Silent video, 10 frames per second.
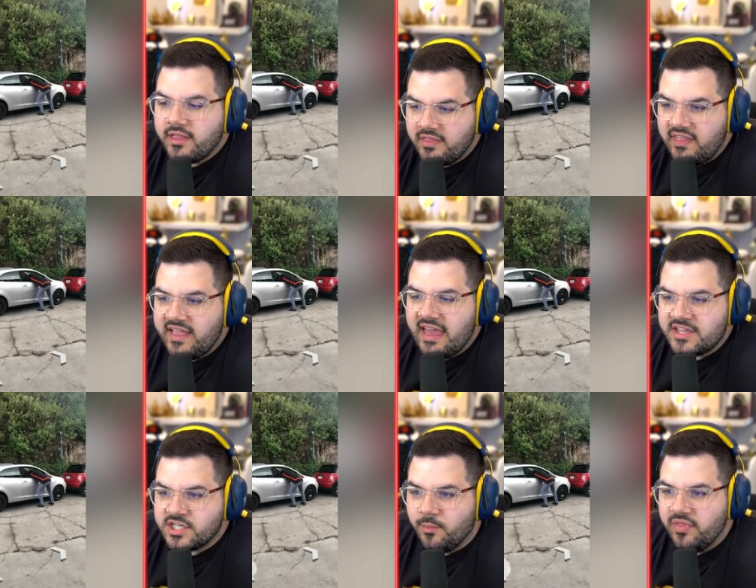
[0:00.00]
They
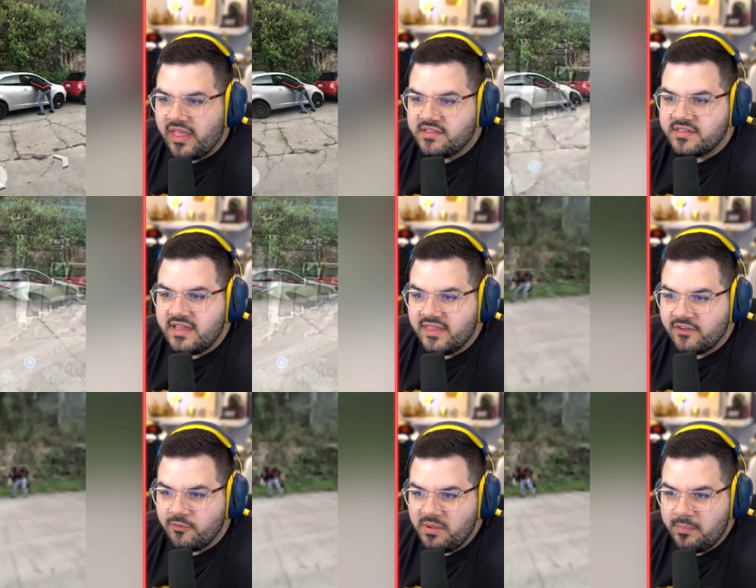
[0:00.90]
catch someone like
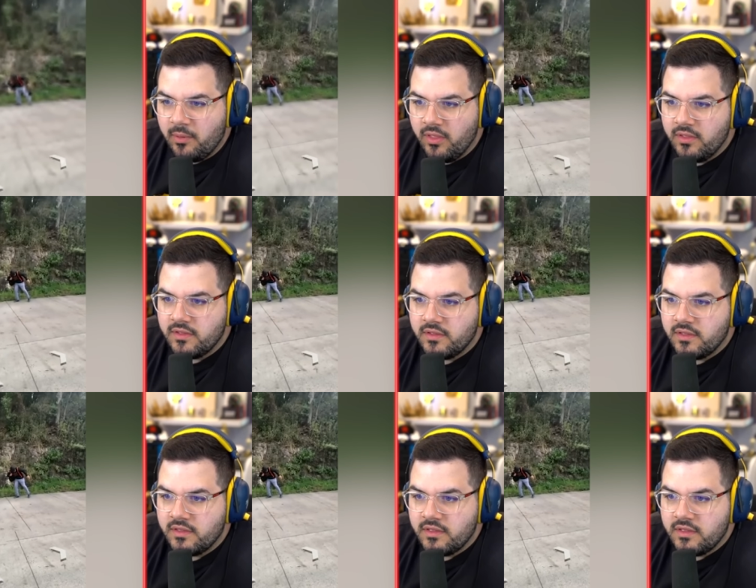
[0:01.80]
stealing from people?
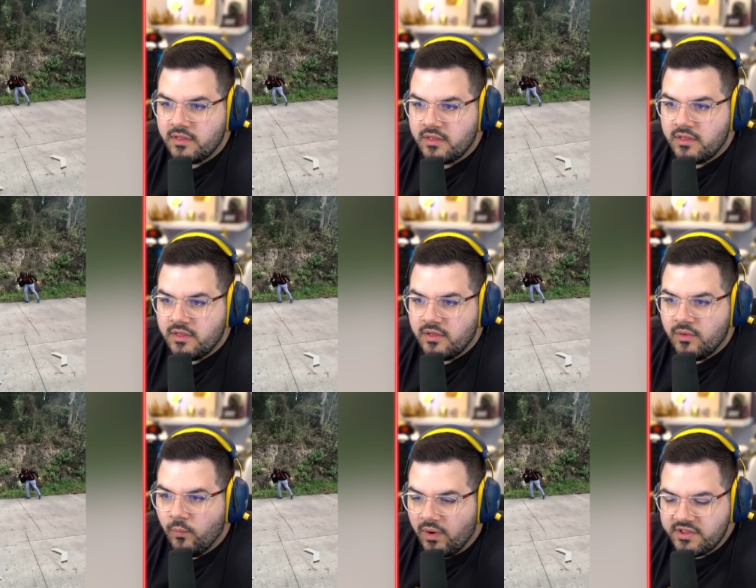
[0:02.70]

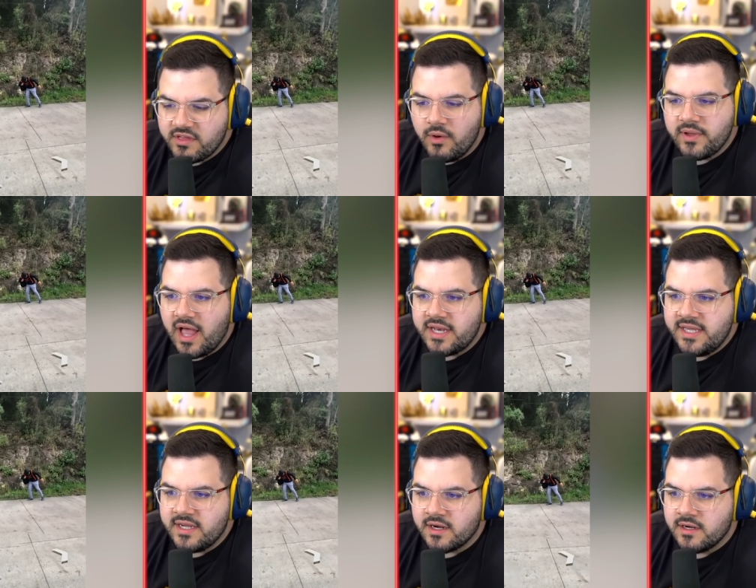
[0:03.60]
What is going on
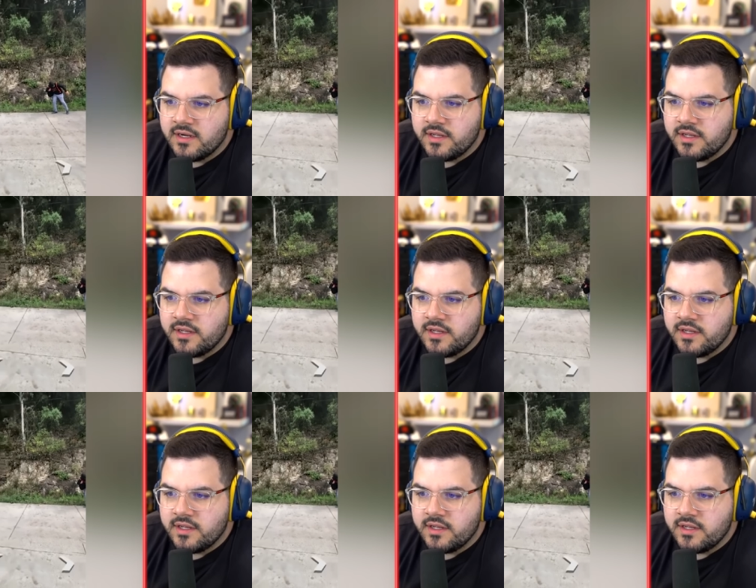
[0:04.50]
here?